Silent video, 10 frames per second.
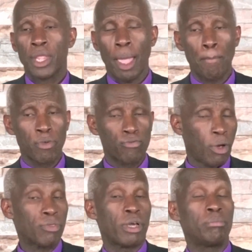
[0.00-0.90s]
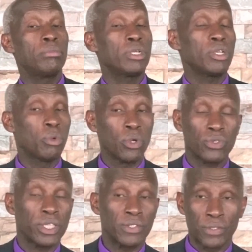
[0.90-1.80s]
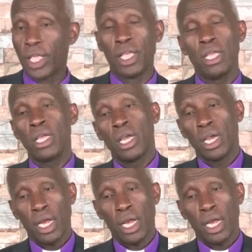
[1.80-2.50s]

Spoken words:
and before them was the sea,